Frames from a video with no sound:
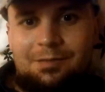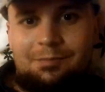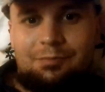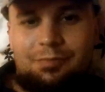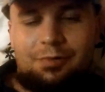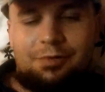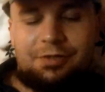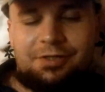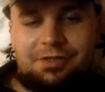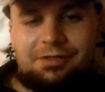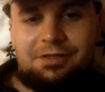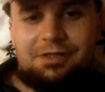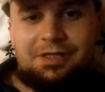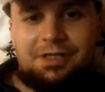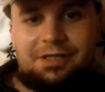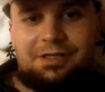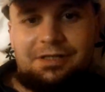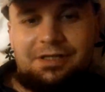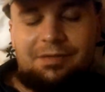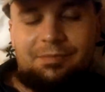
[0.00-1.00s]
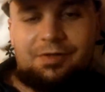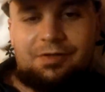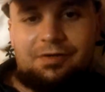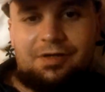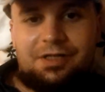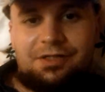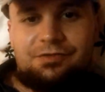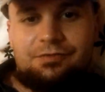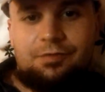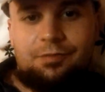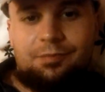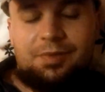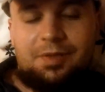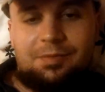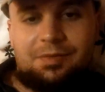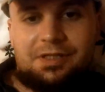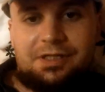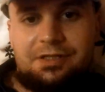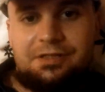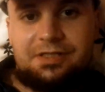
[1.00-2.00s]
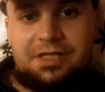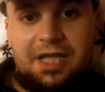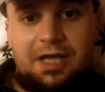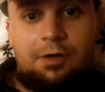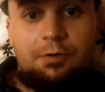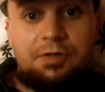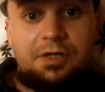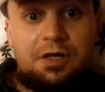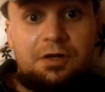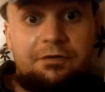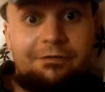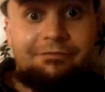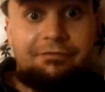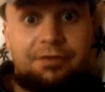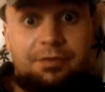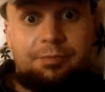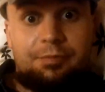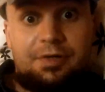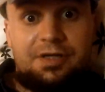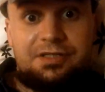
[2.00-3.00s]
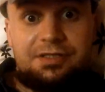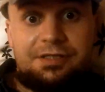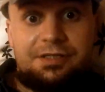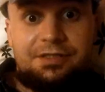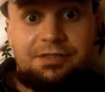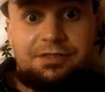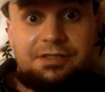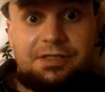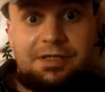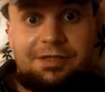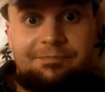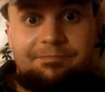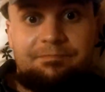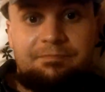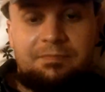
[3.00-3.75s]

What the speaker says: push the Democrats and Republicans out of the presidency.